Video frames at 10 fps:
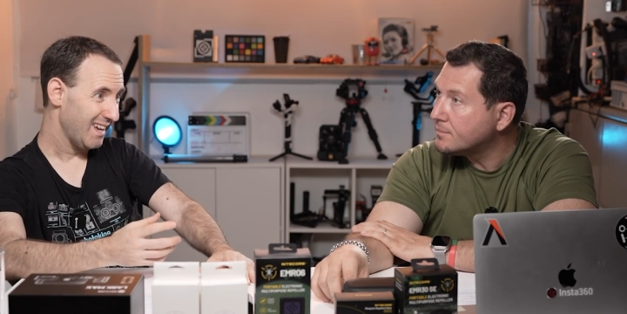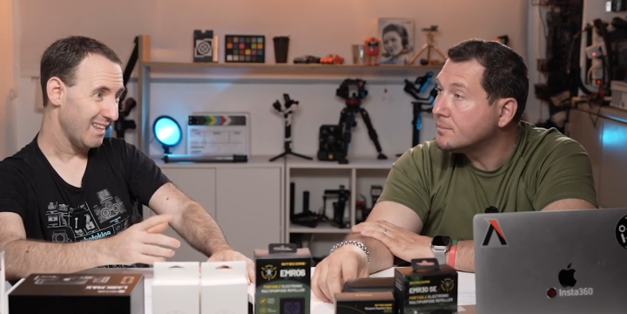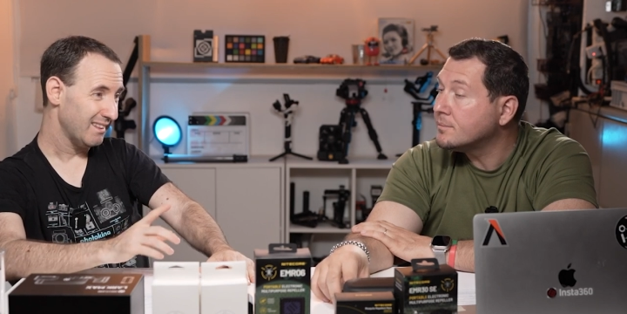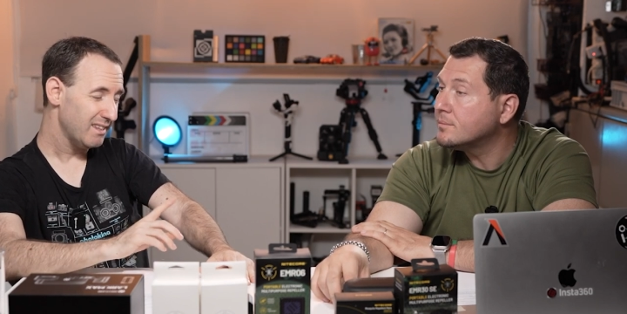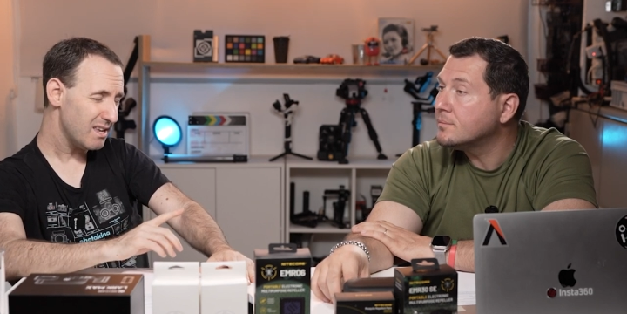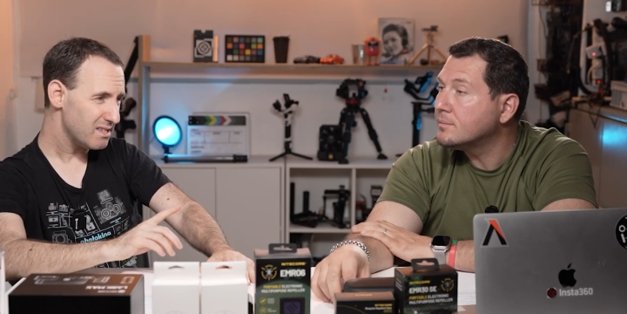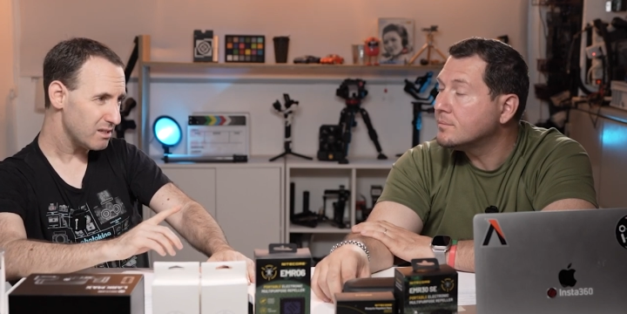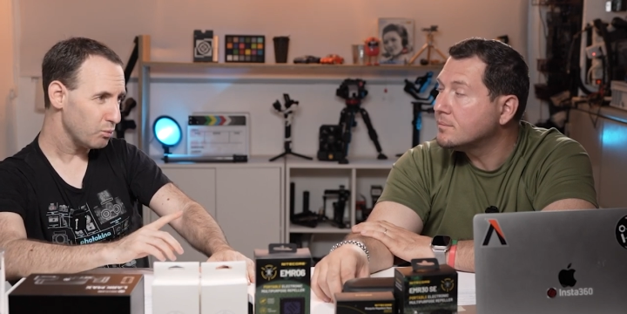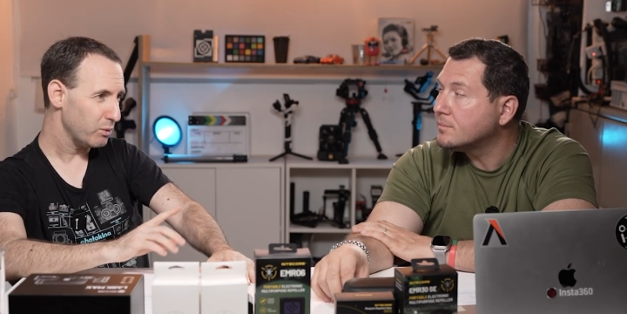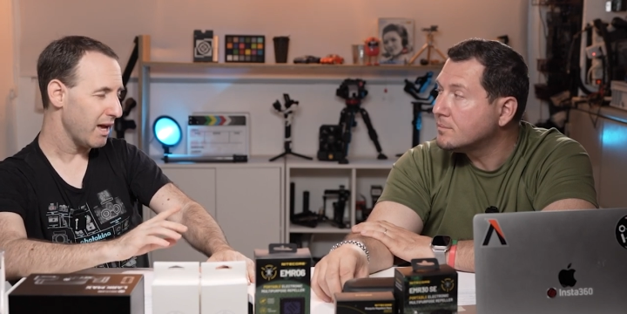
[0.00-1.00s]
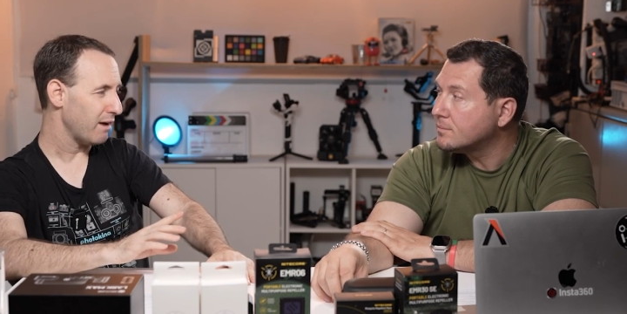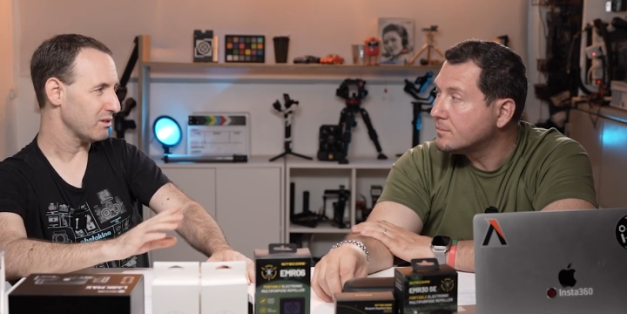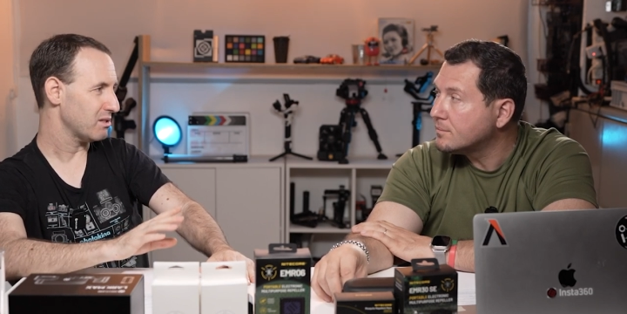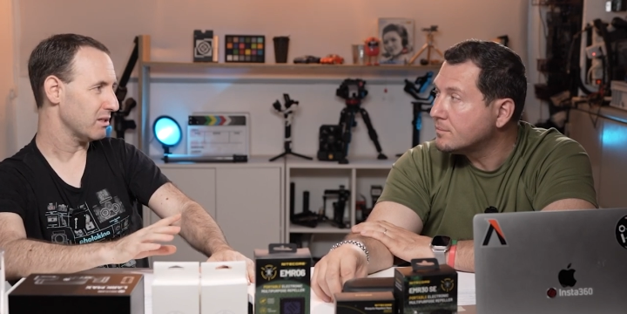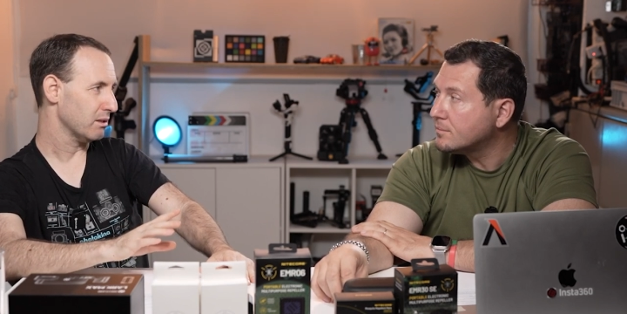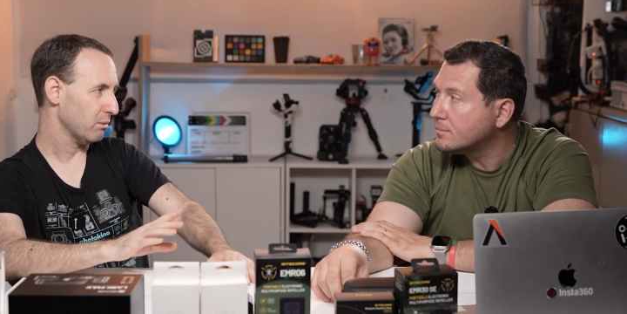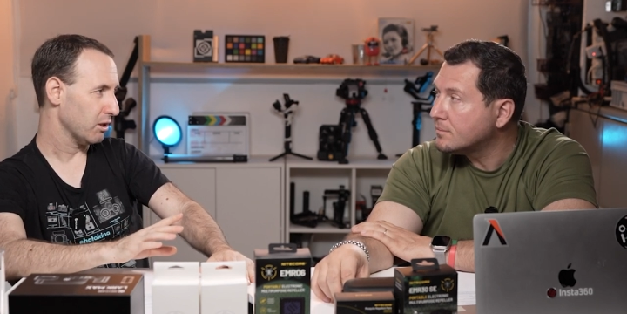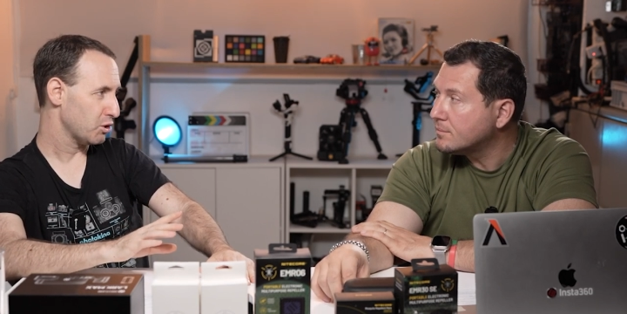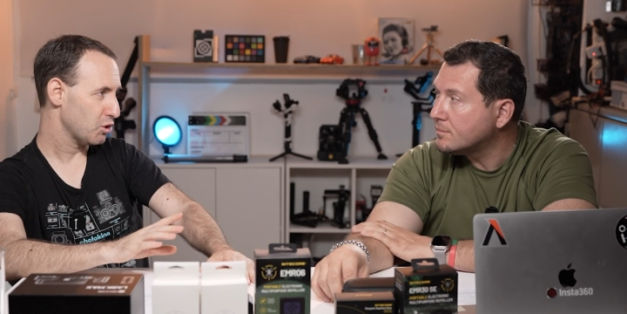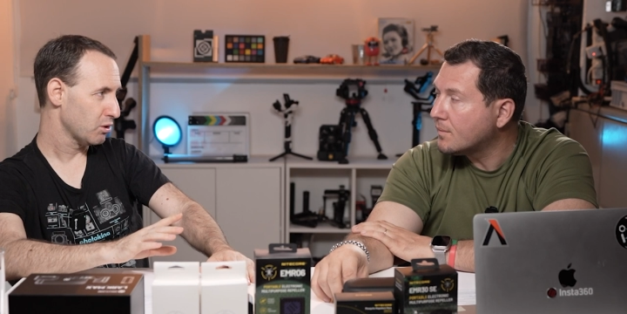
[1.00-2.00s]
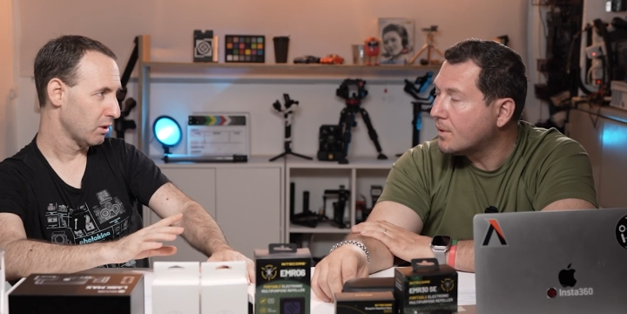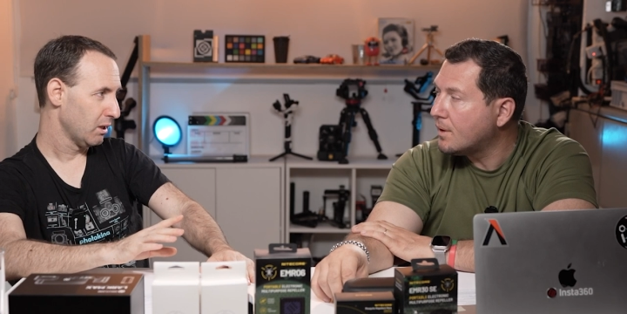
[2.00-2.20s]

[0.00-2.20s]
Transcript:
Speaker 1: And this we haven't seen much.